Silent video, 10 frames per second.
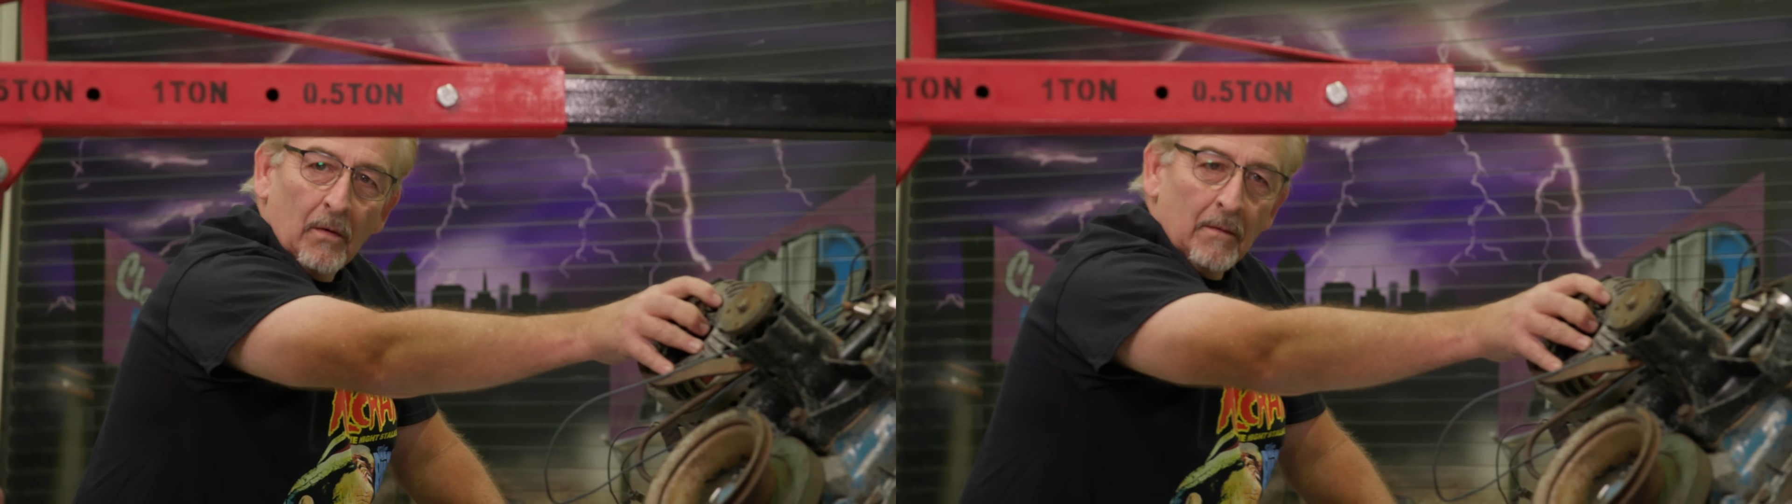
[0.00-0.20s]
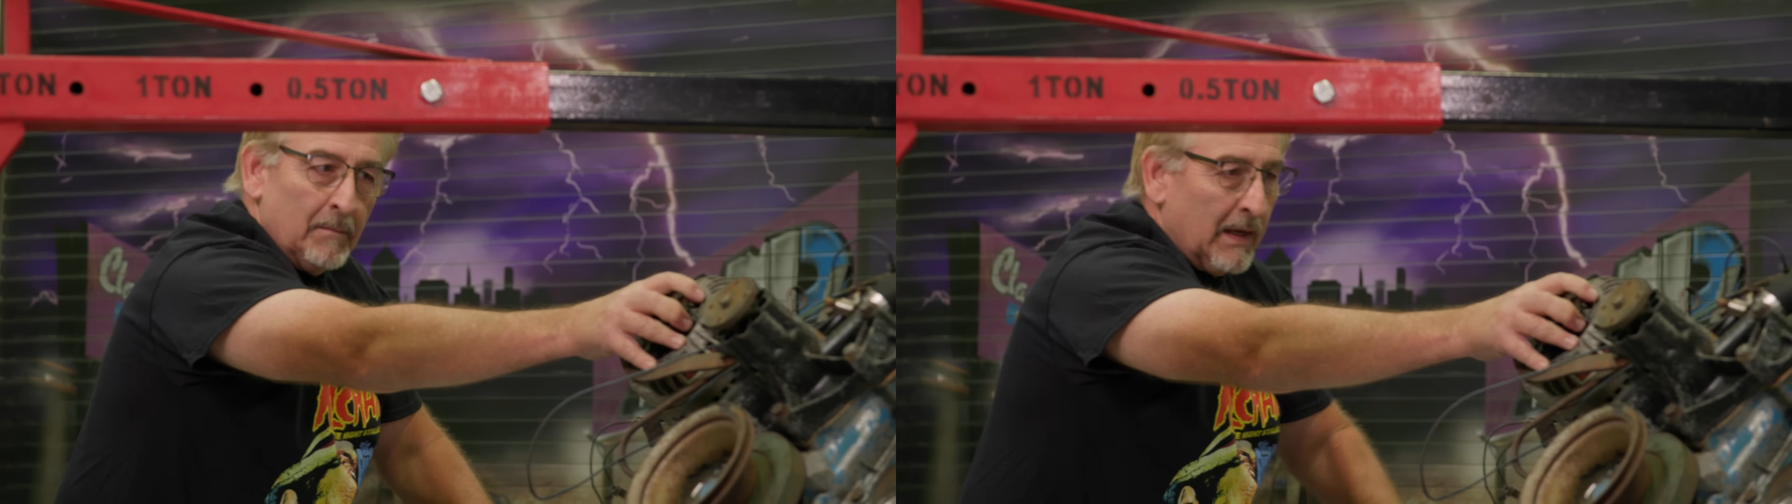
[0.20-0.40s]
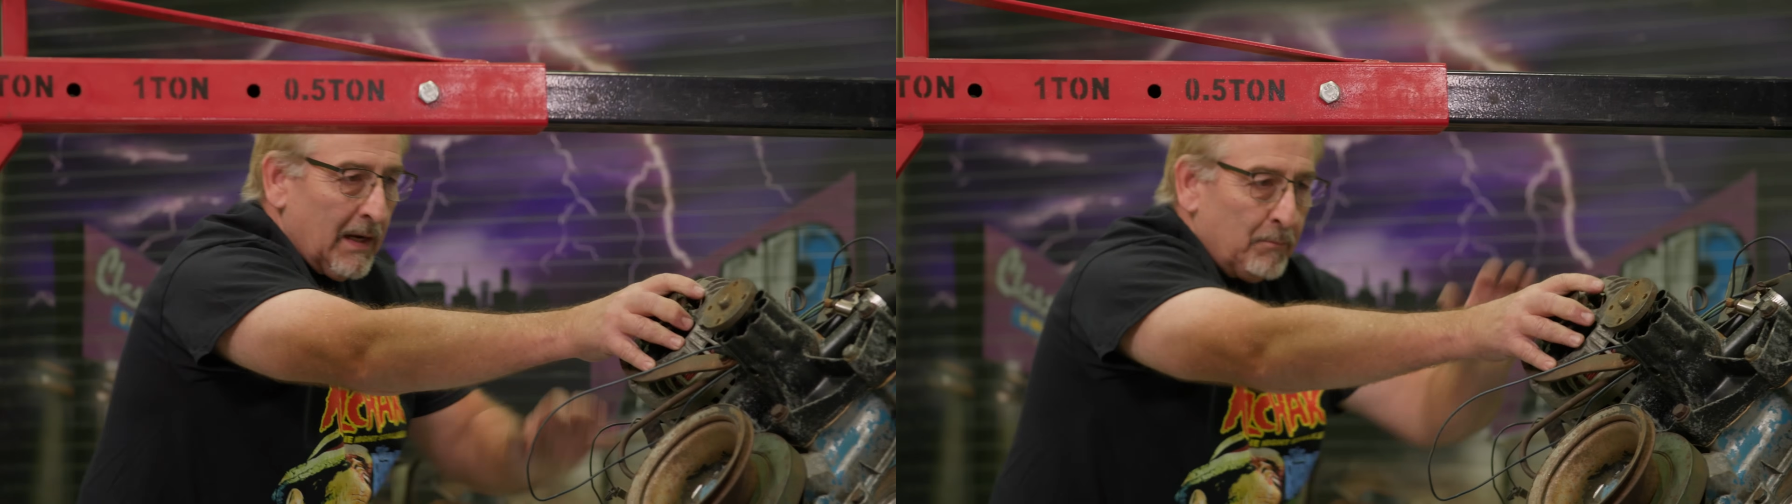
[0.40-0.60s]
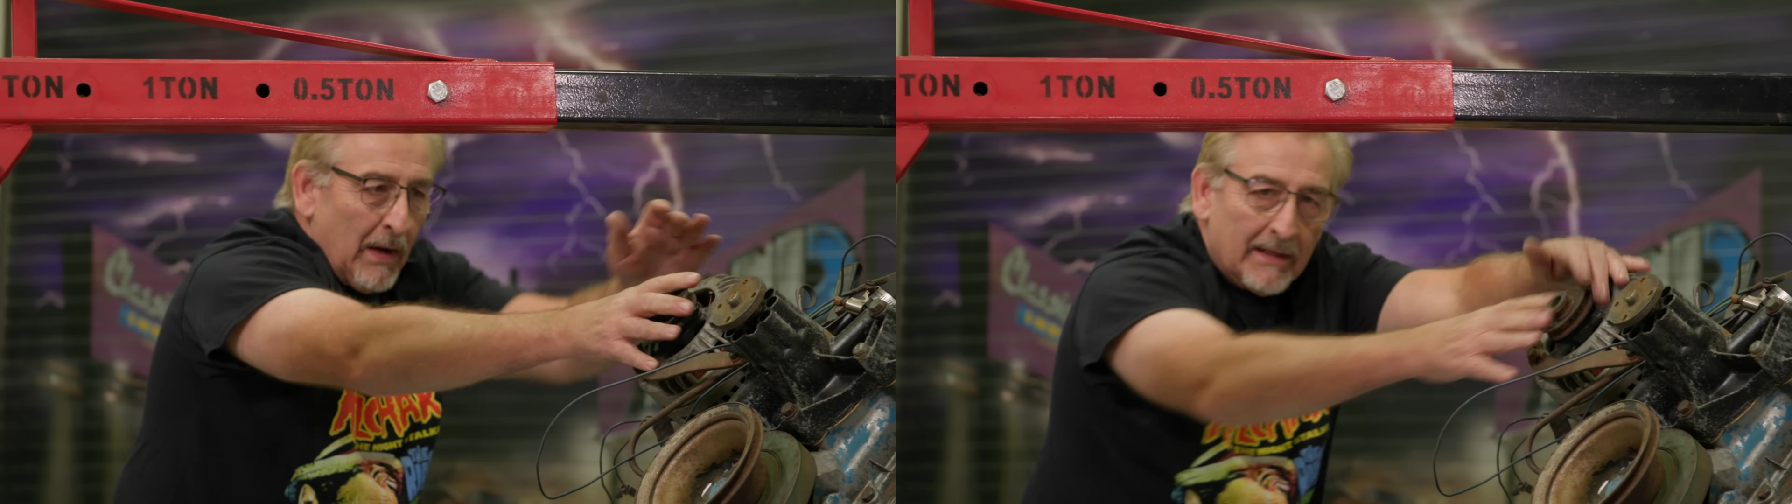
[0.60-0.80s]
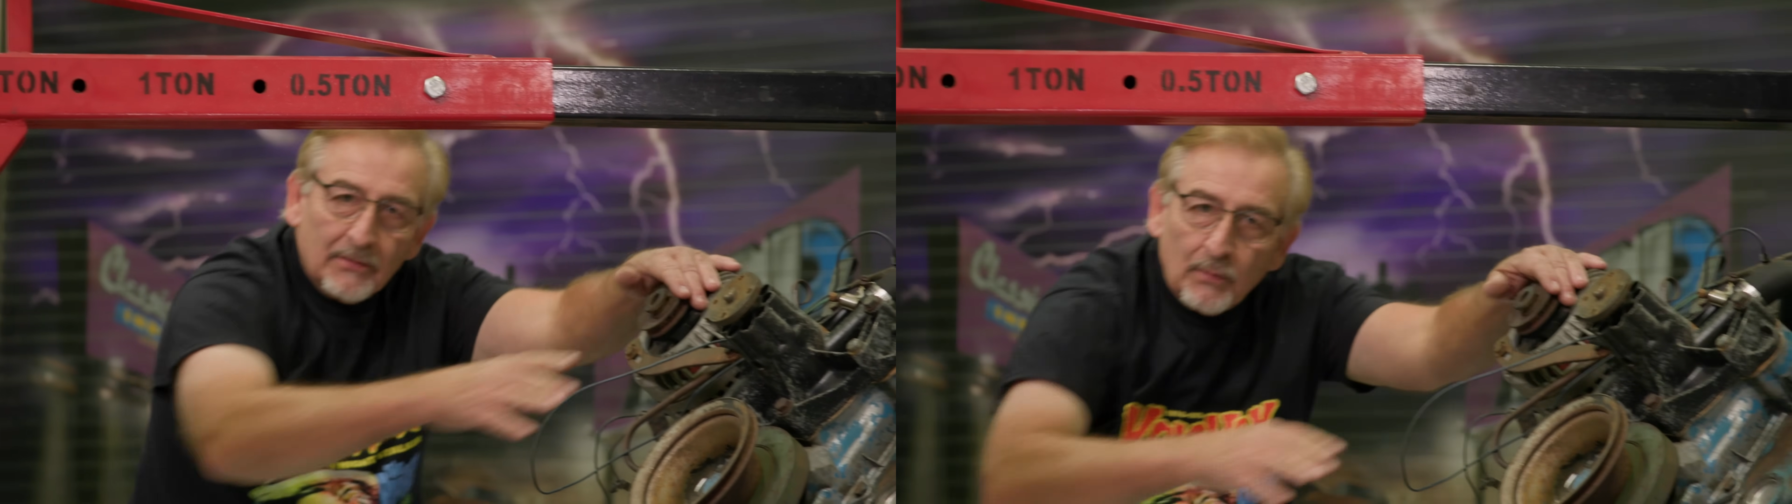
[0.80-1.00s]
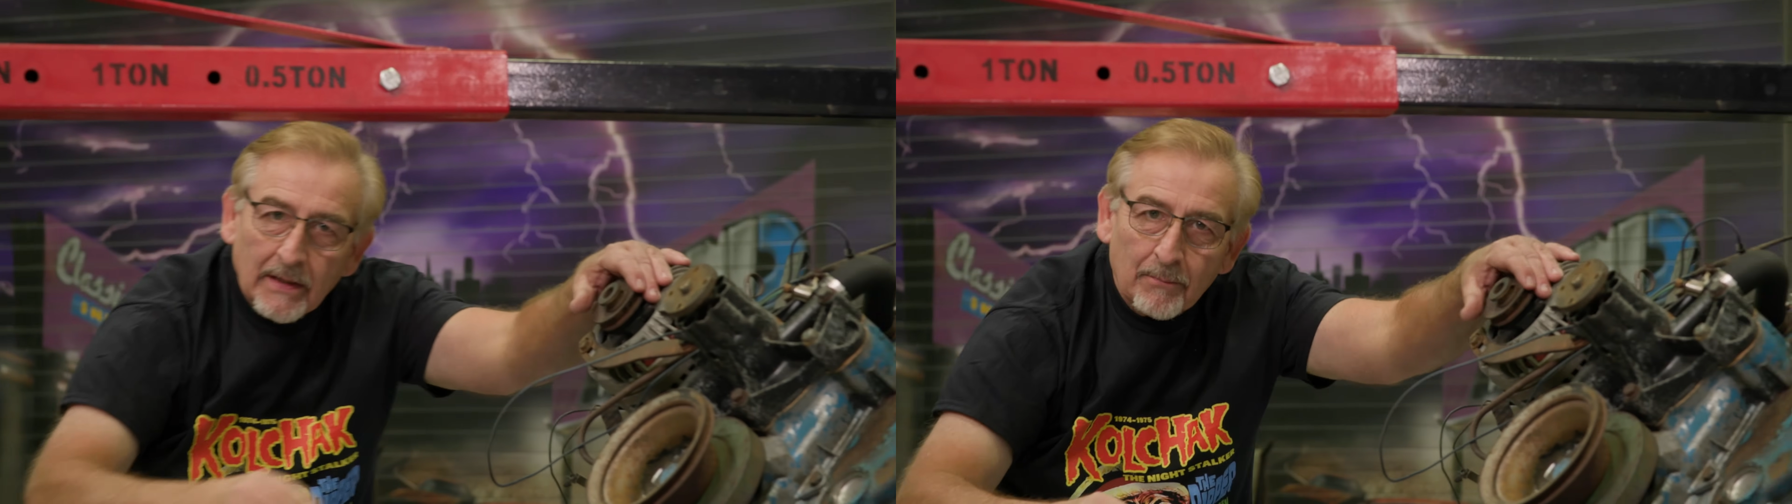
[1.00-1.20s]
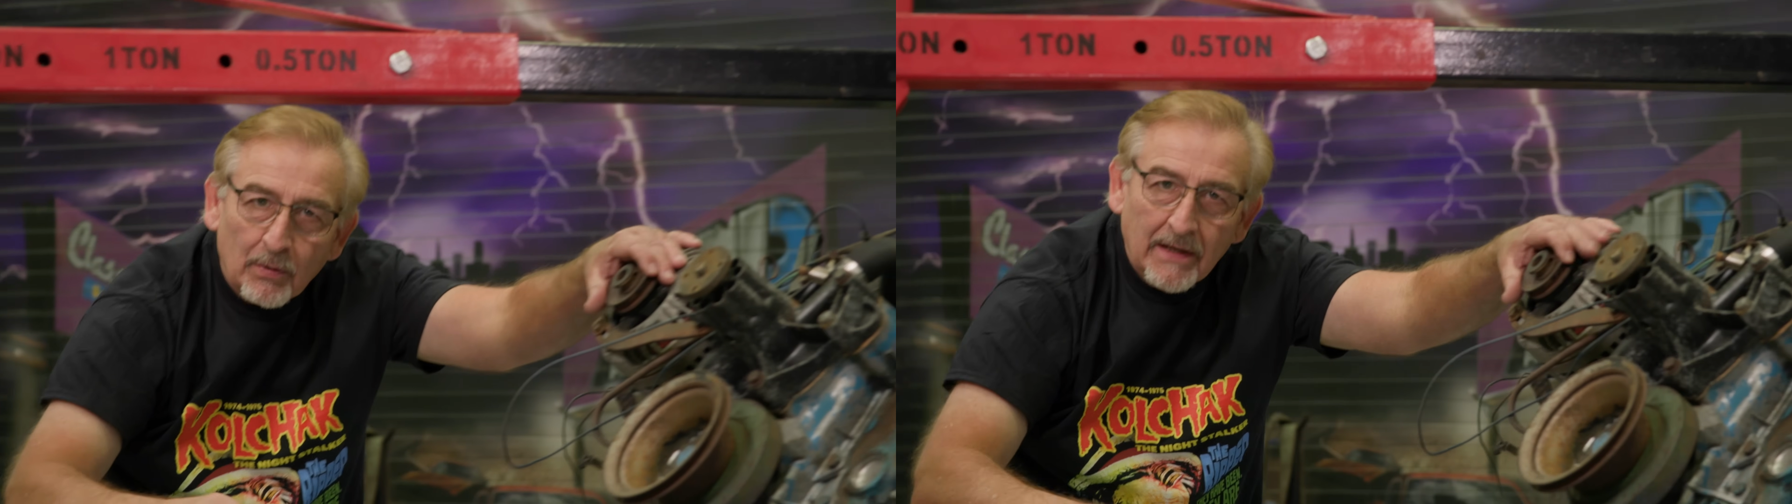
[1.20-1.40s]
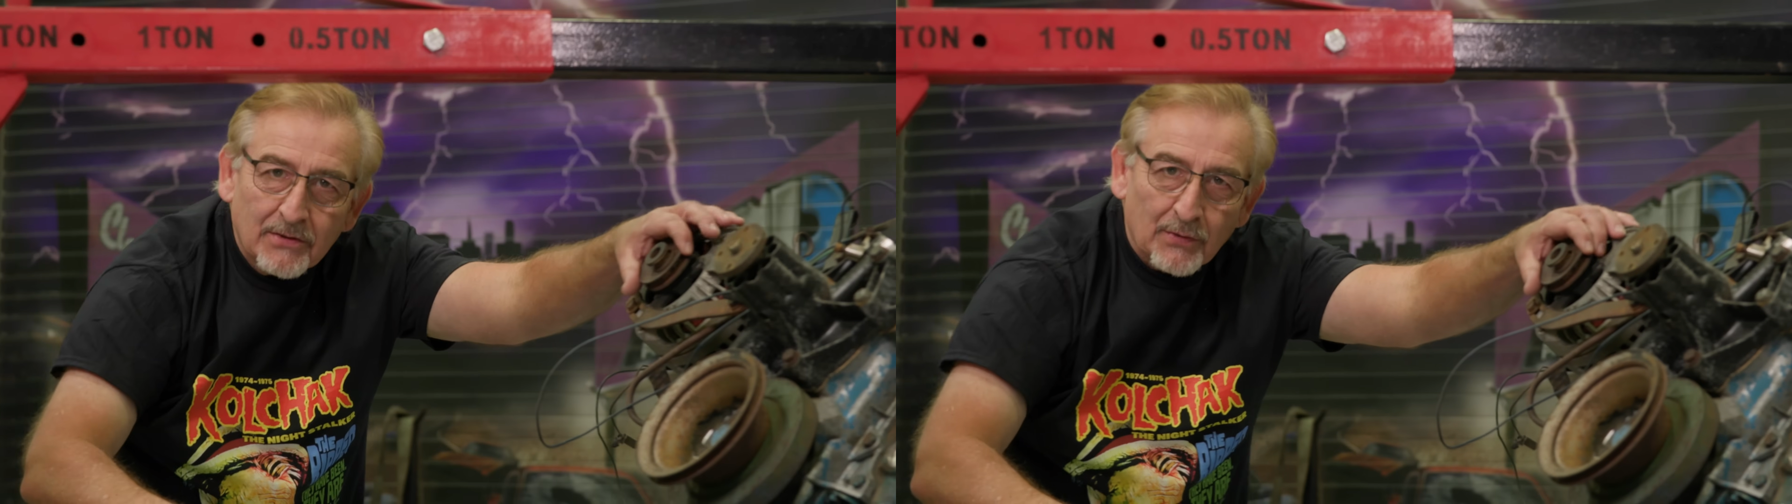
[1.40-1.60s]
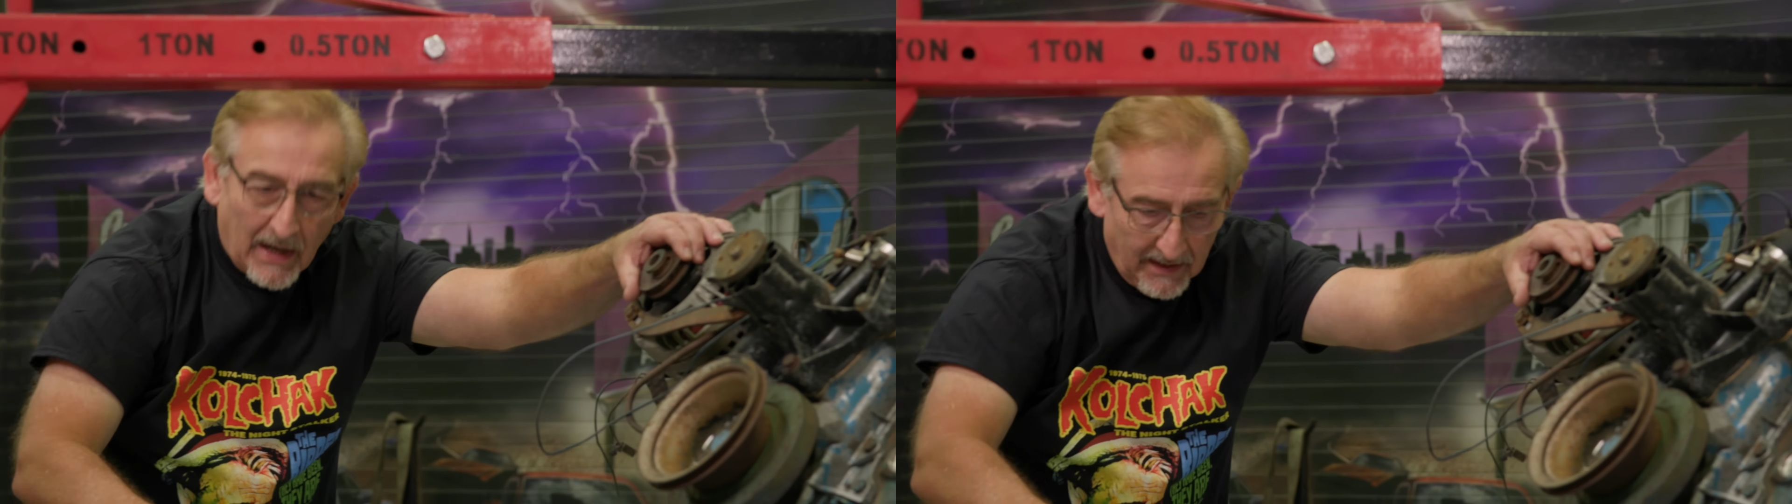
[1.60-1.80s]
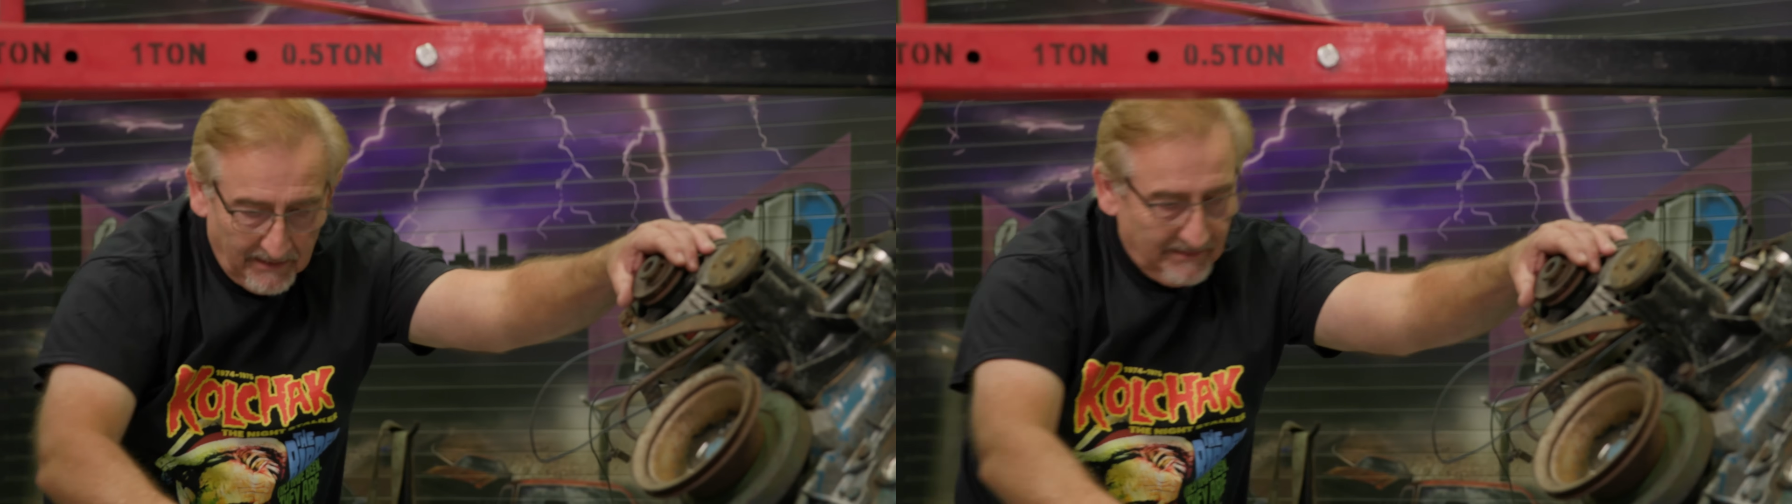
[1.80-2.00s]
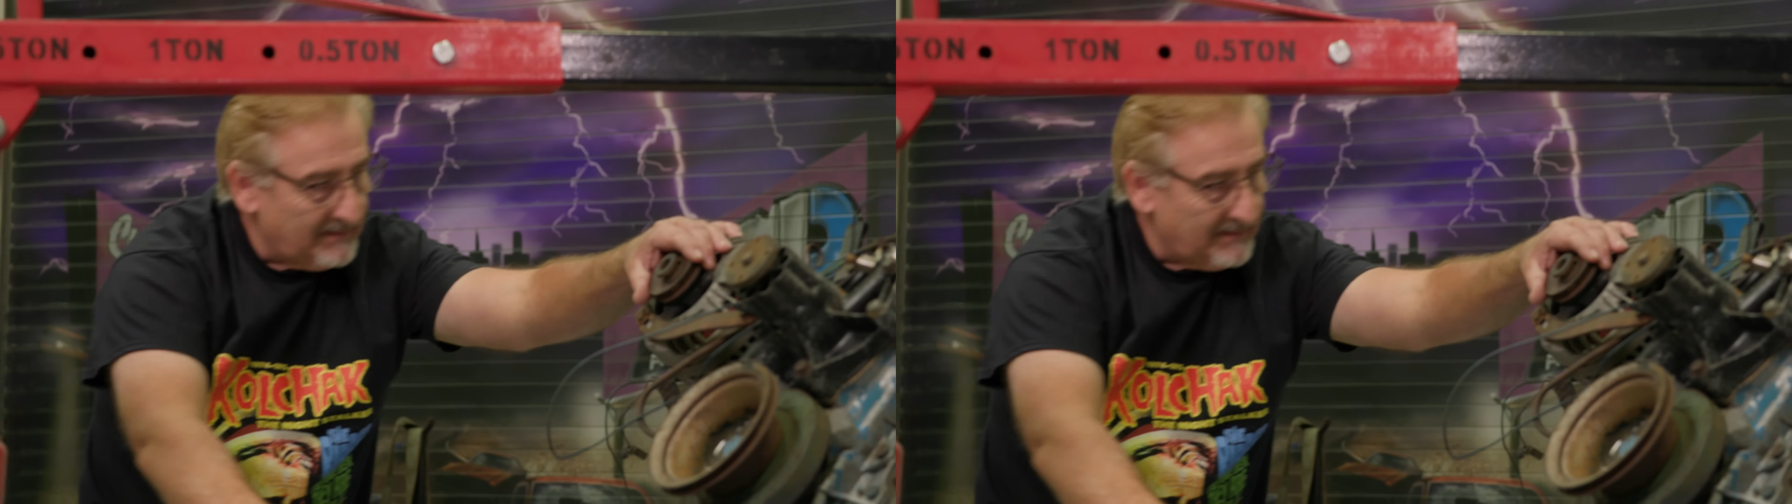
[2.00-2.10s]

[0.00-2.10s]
You gotta practice what you preach, right?